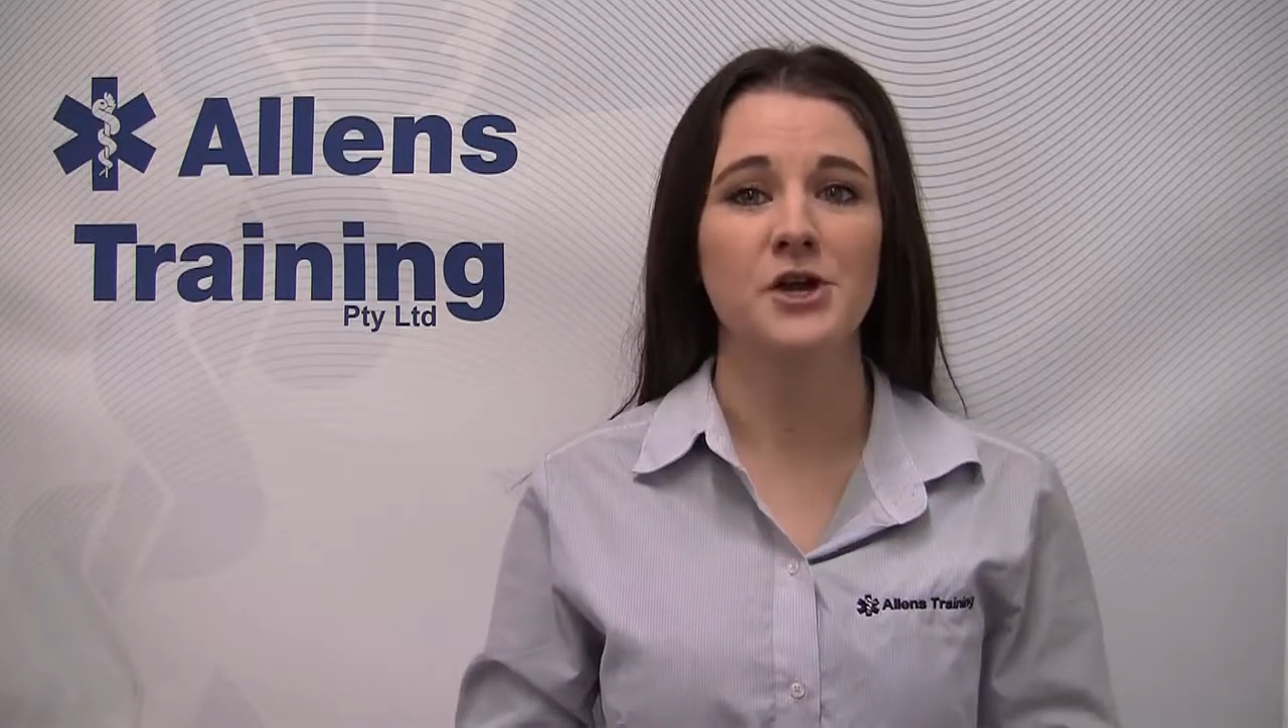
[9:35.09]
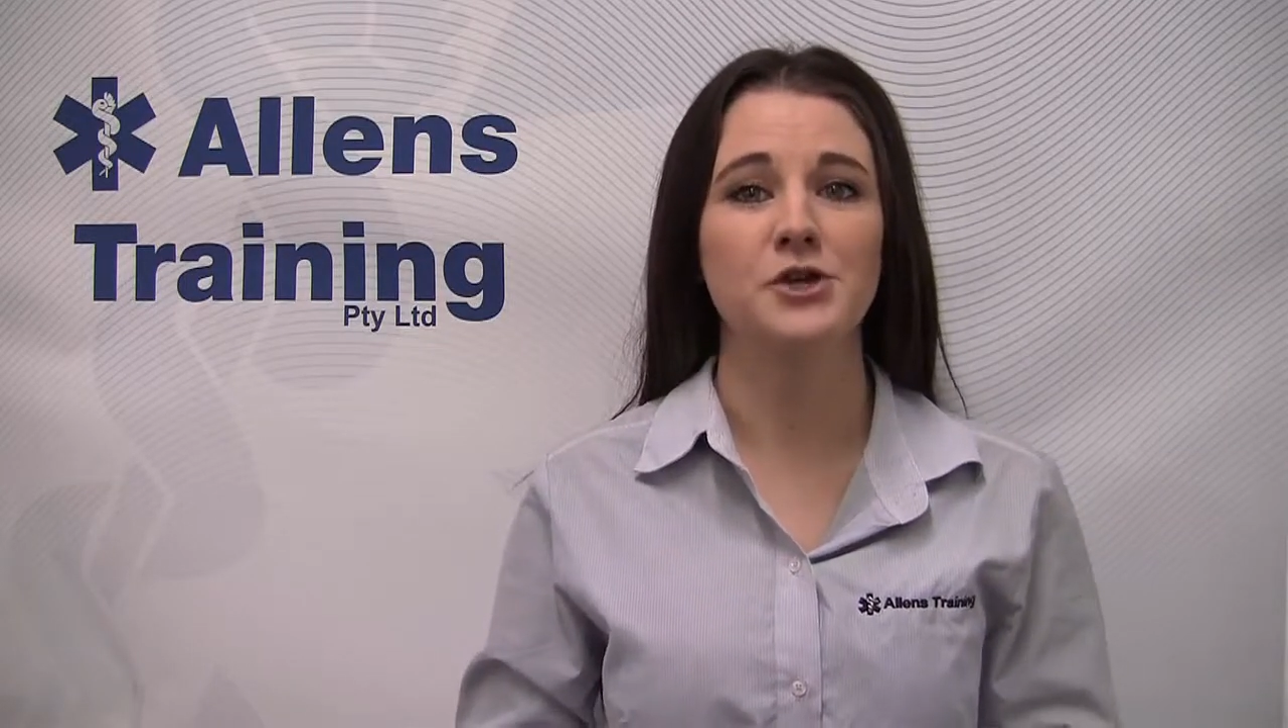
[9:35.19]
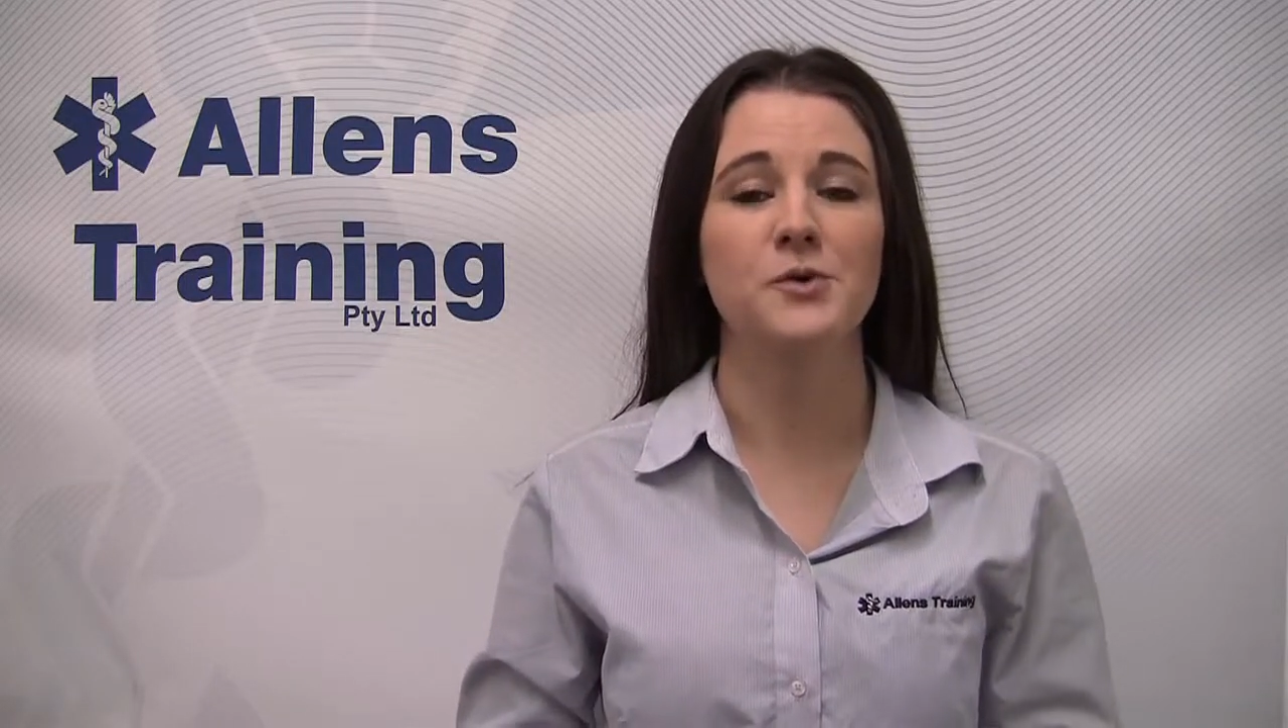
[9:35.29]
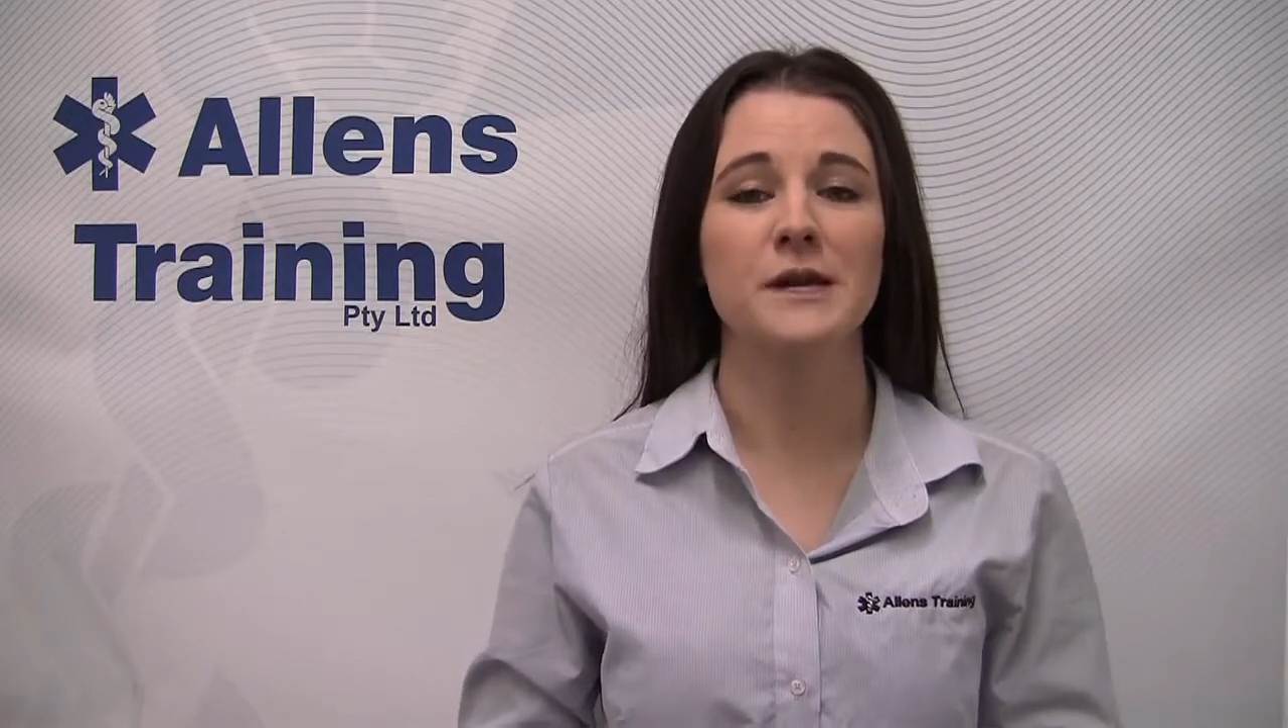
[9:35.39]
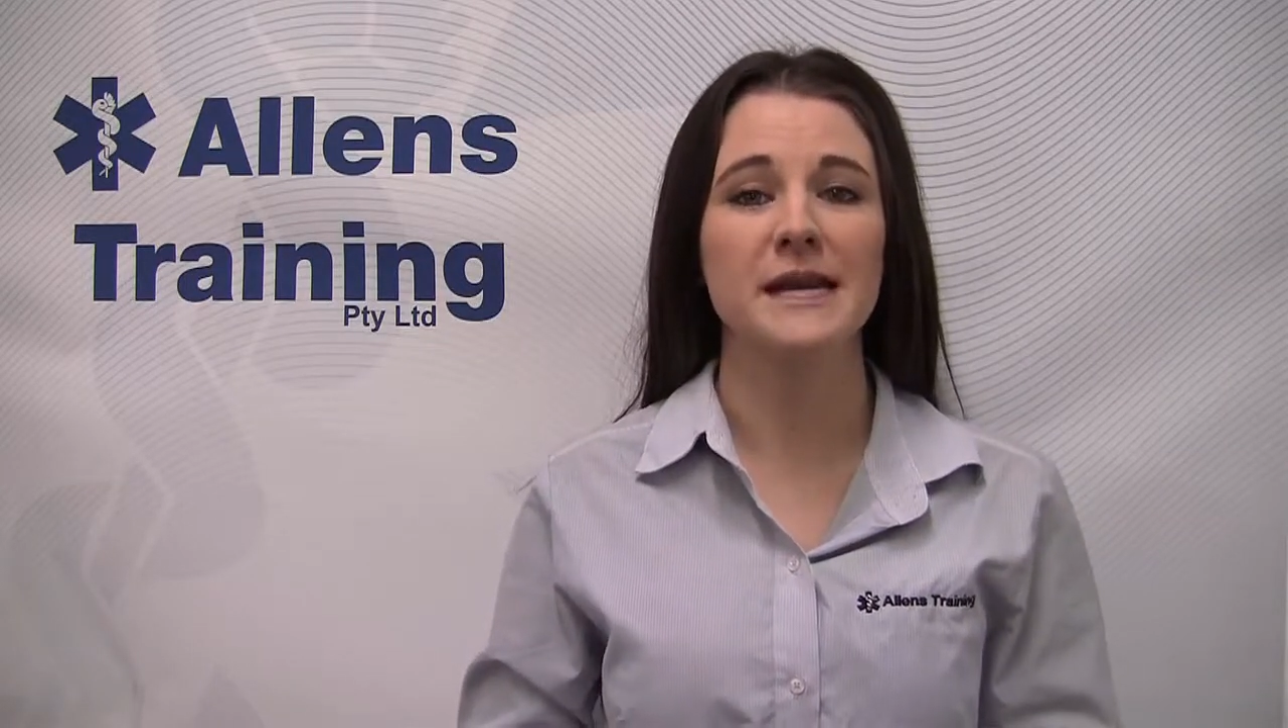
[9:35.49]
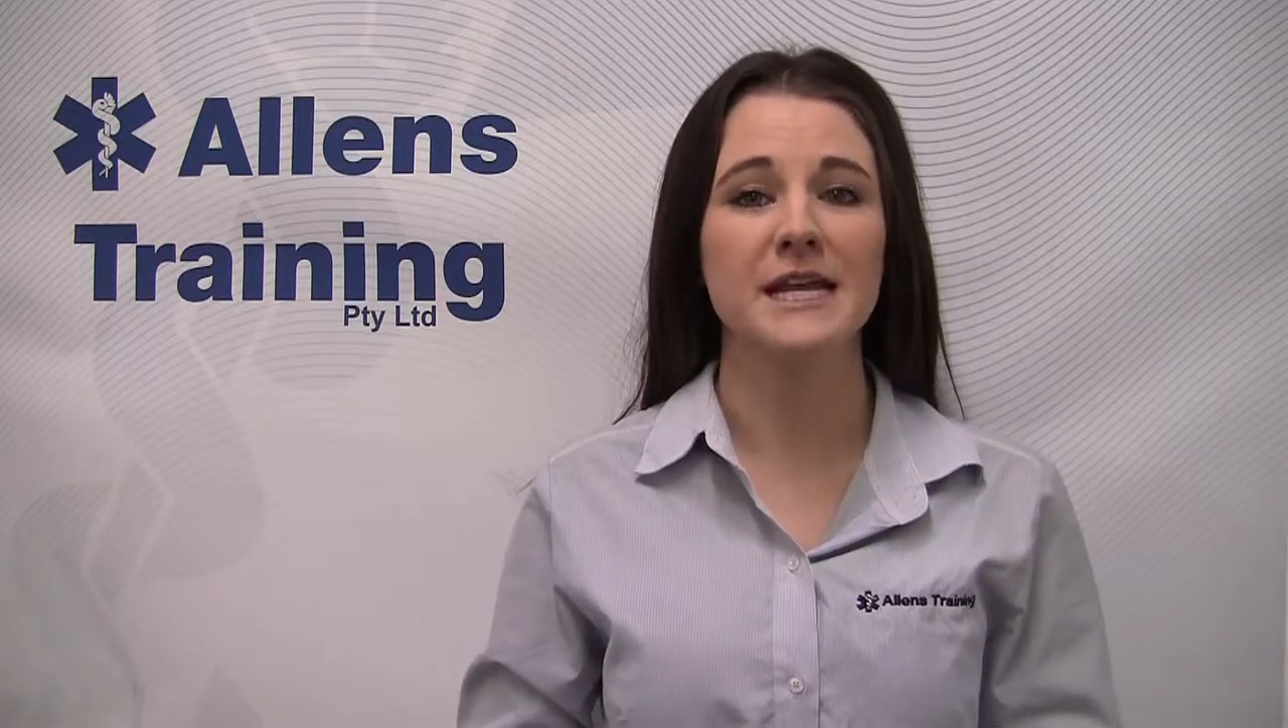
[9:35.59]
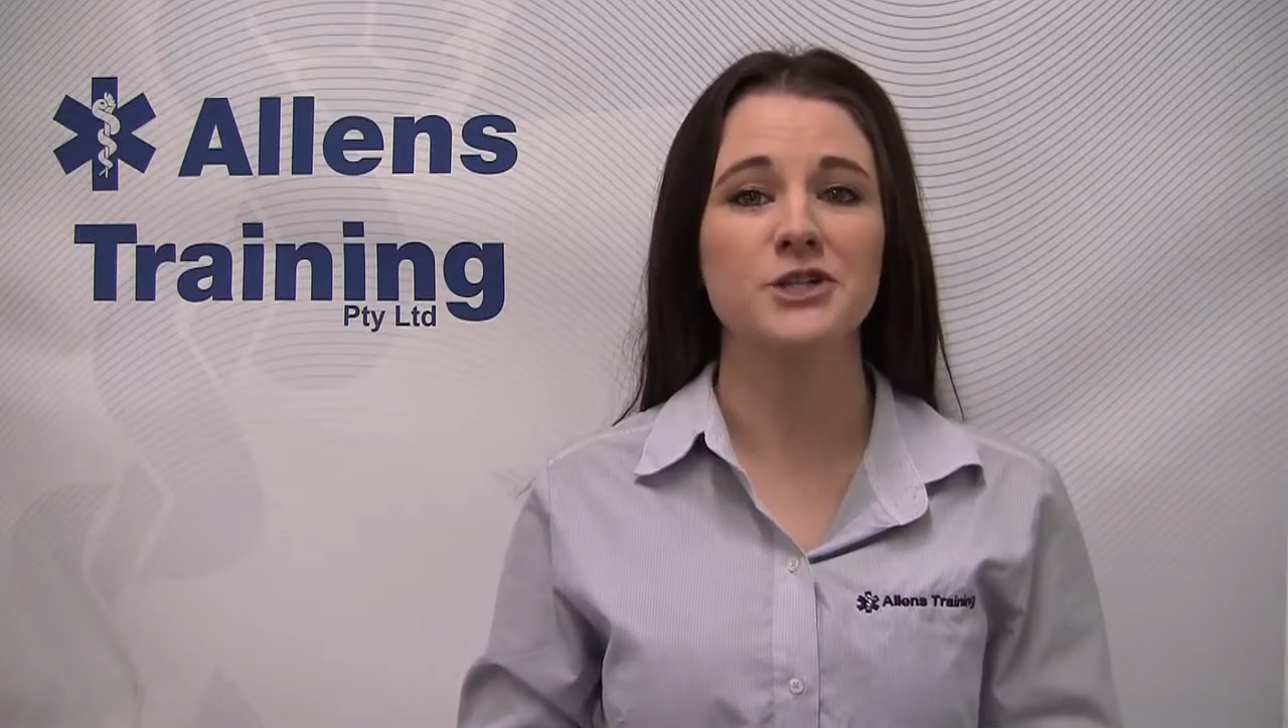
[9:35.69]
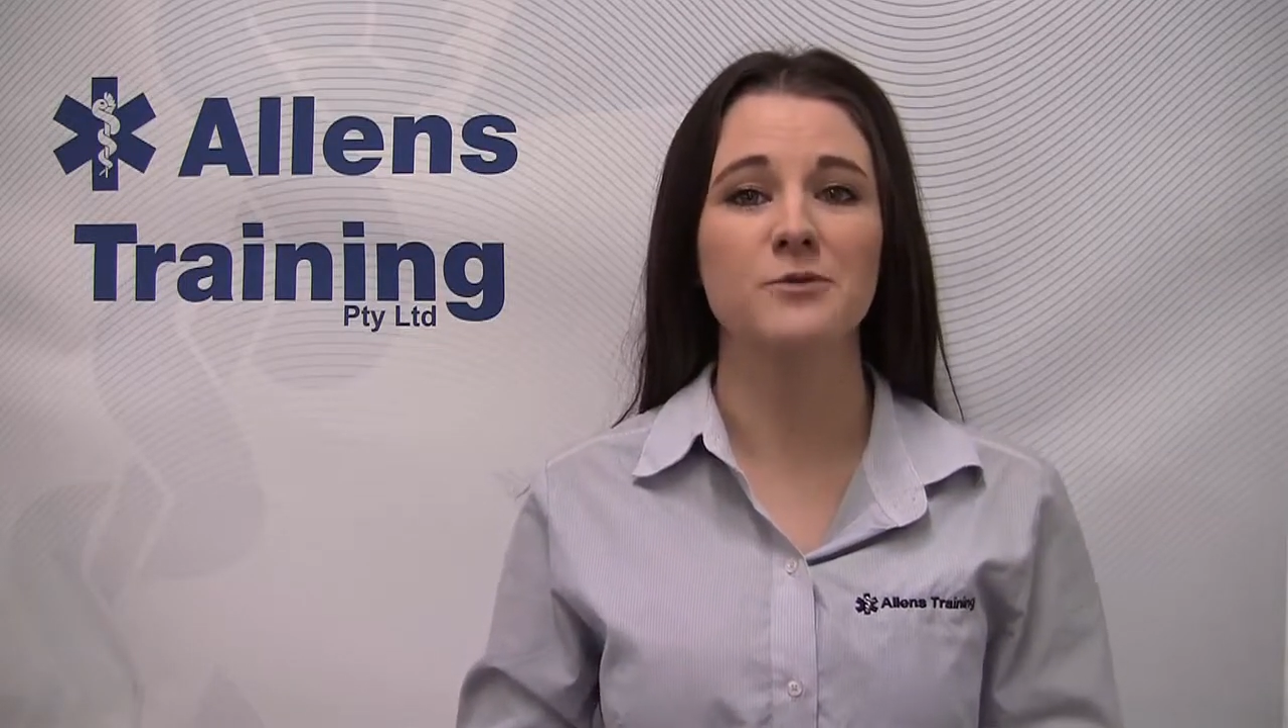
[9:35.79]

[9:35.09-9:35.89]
you will need to